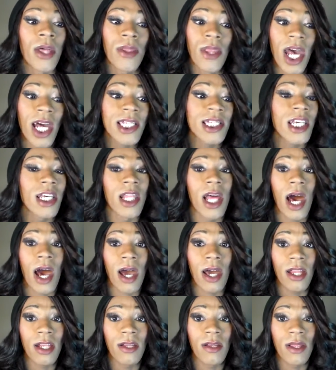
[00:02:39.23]
and that's a
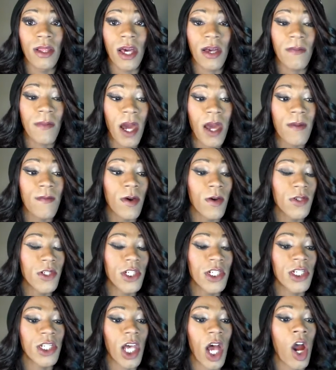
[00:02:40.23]
lot. Like, my
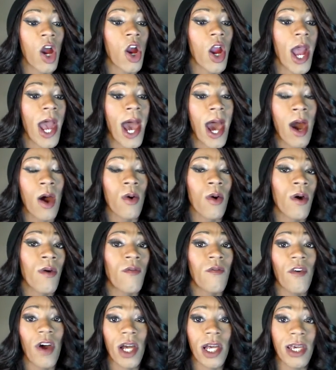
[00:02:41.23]
emotions are out
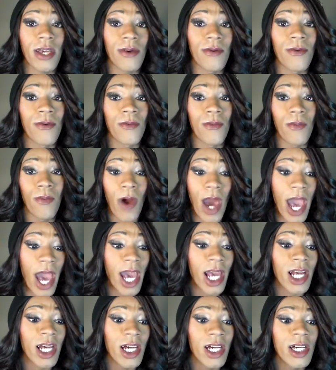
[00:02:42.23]
of fucking
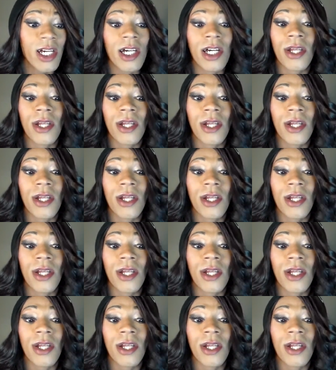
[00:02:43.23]
whack.